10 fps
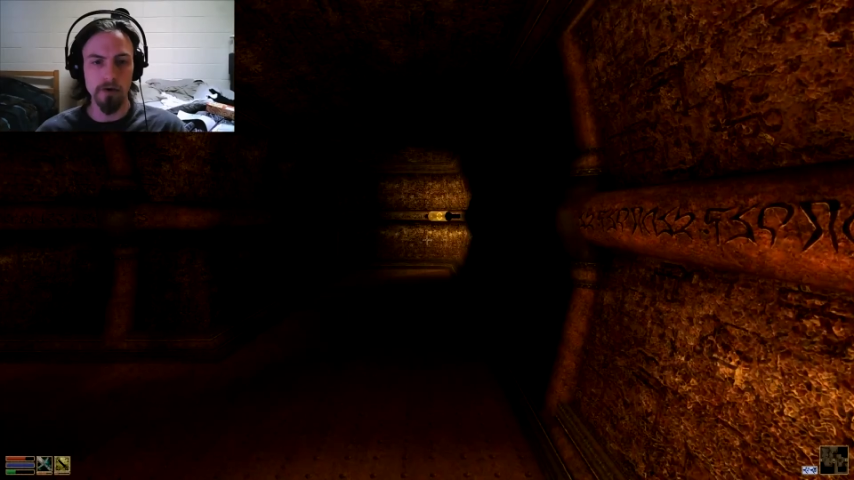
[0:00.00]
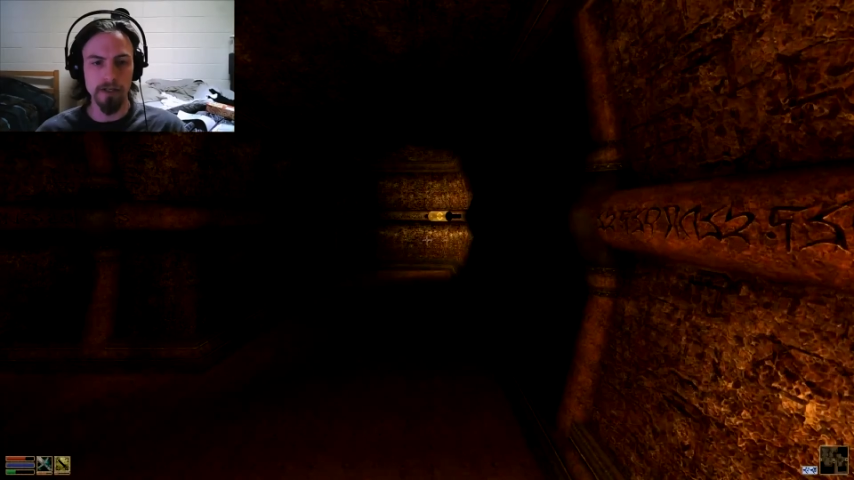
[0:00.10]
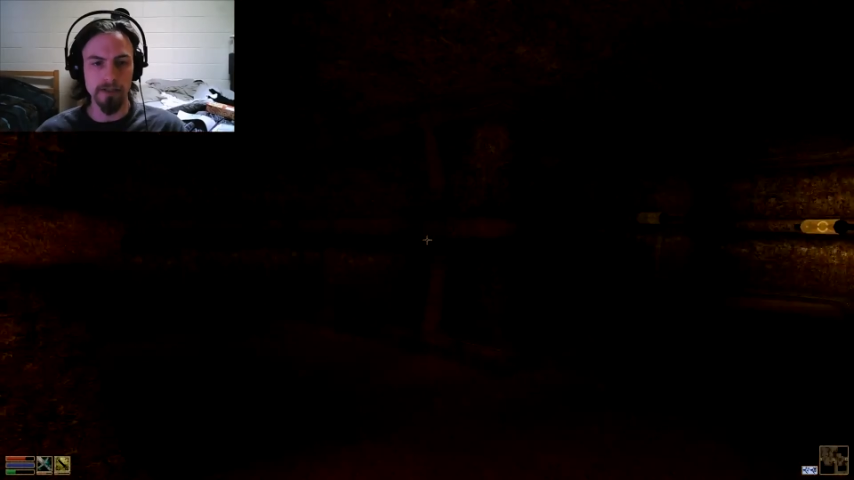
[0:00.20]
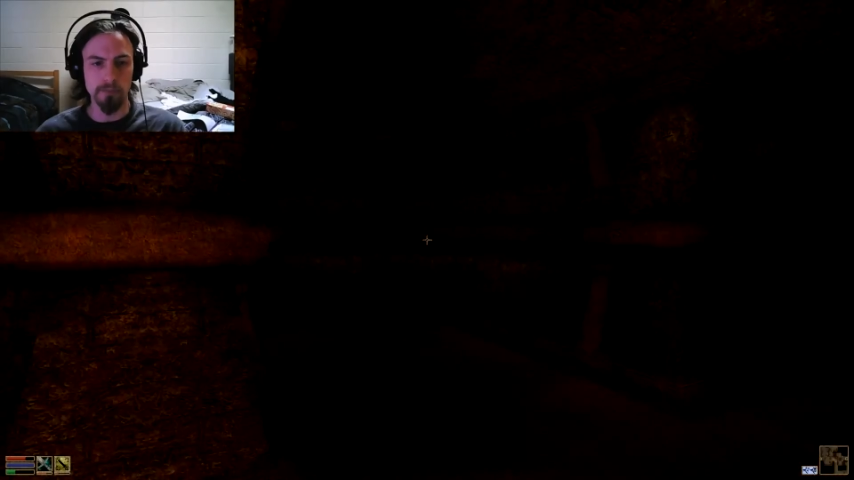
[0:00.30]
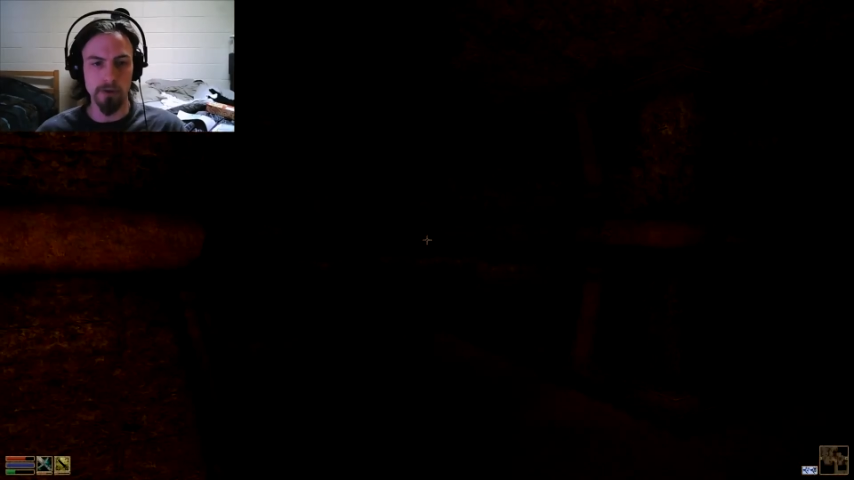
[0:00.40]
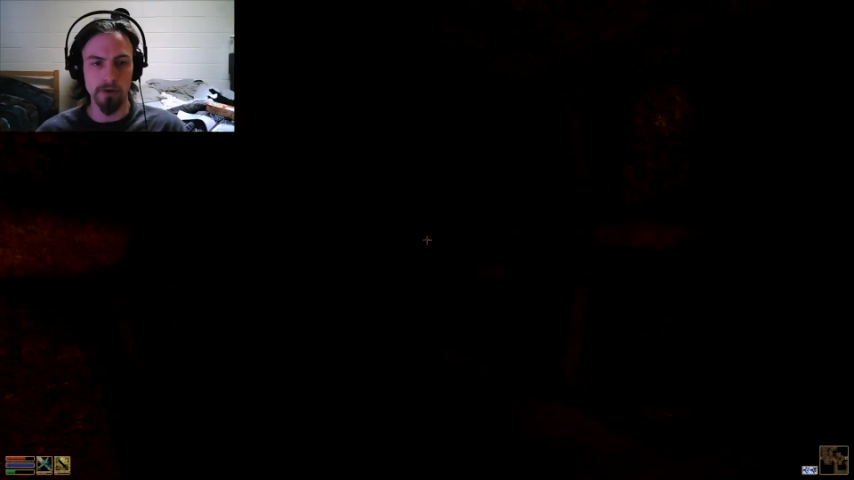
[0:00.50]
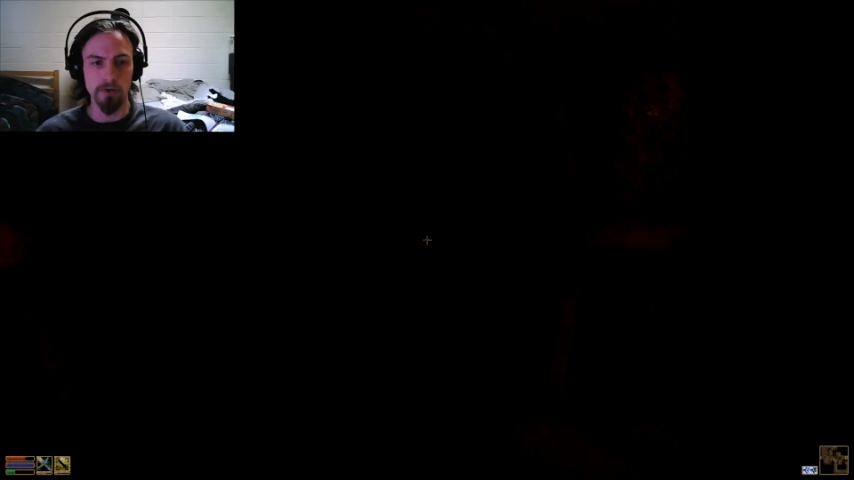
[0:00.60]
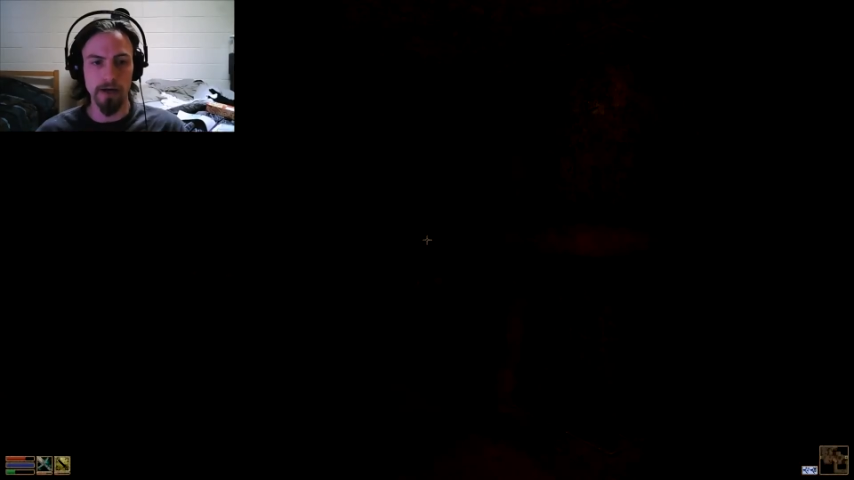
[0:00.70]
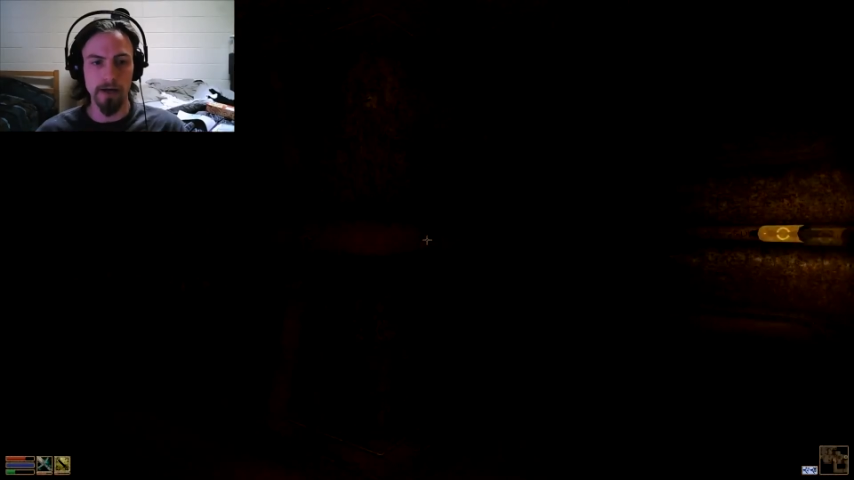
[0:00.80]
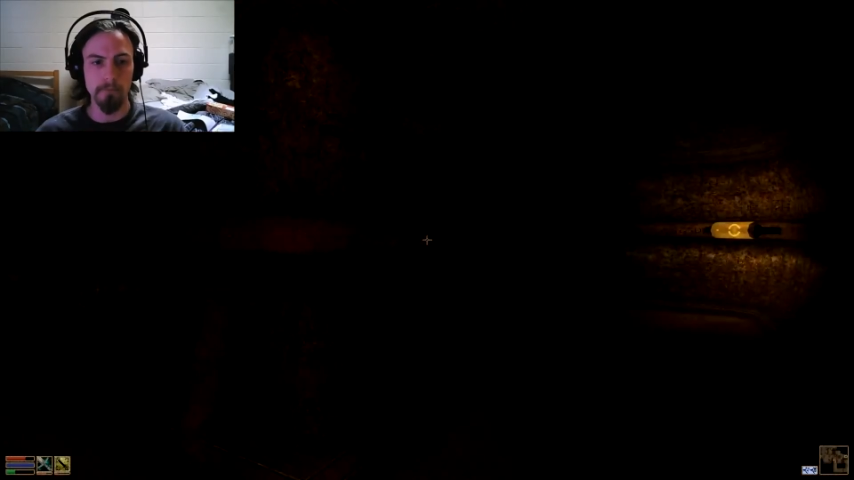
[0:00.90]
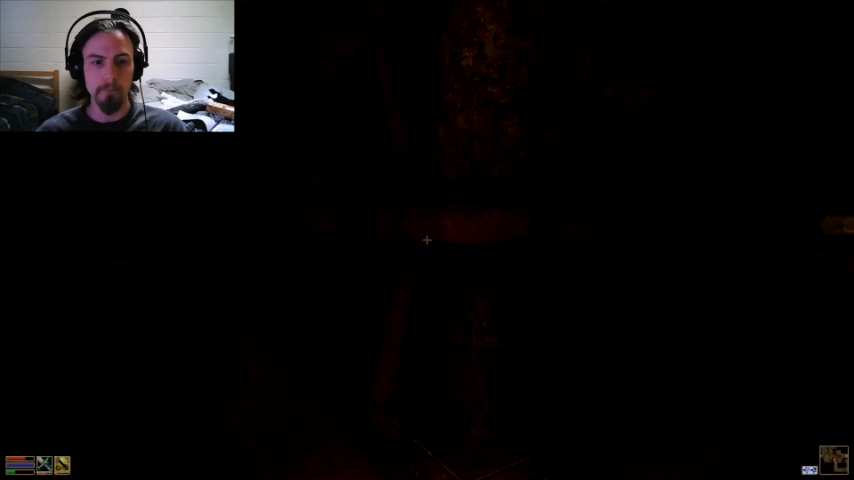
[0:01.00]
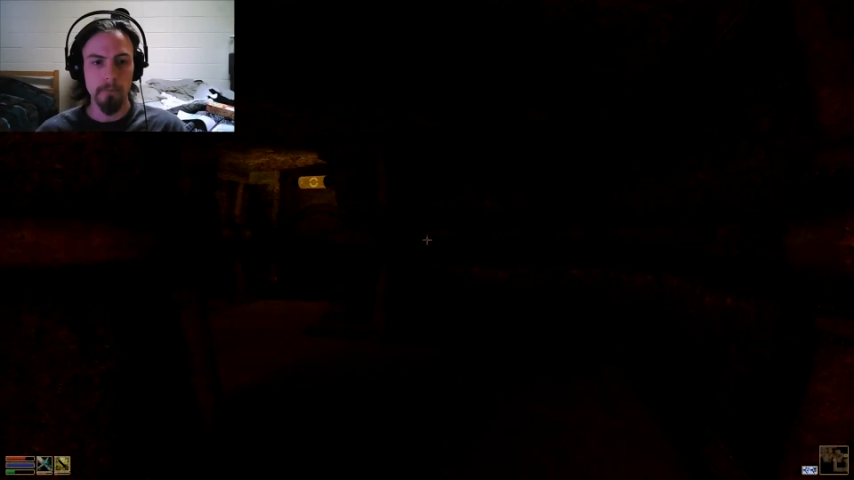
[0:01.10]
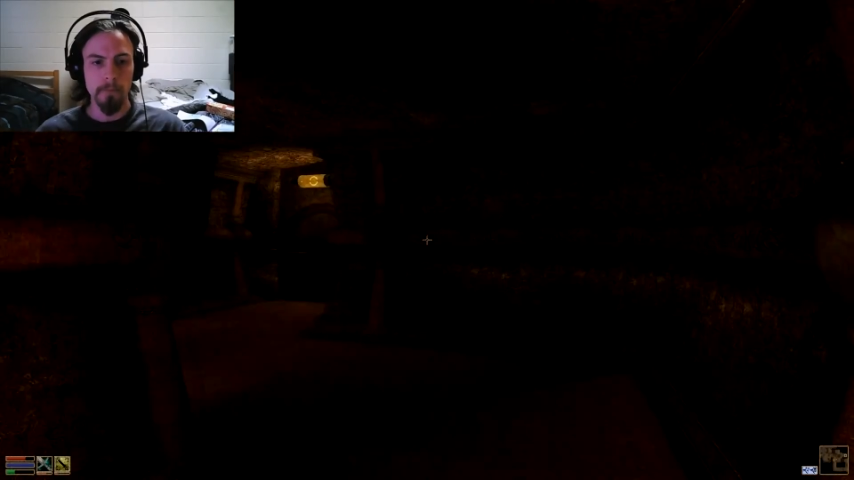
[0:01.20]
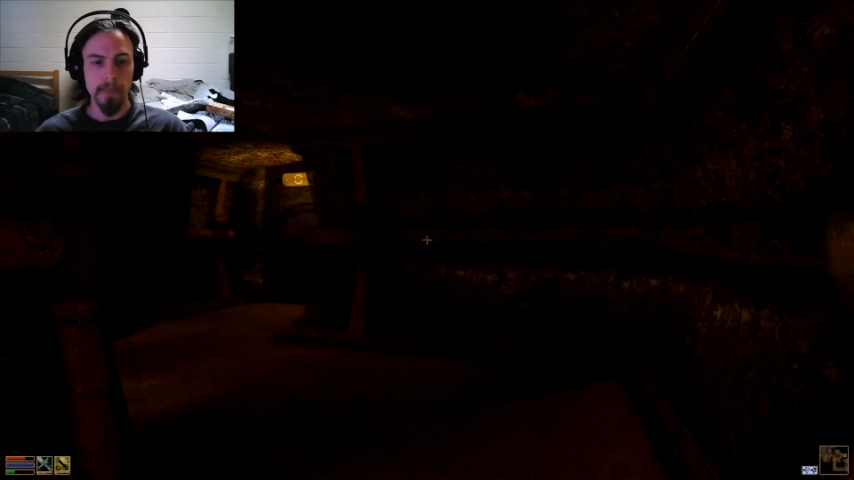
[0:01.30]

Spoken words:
ordering the program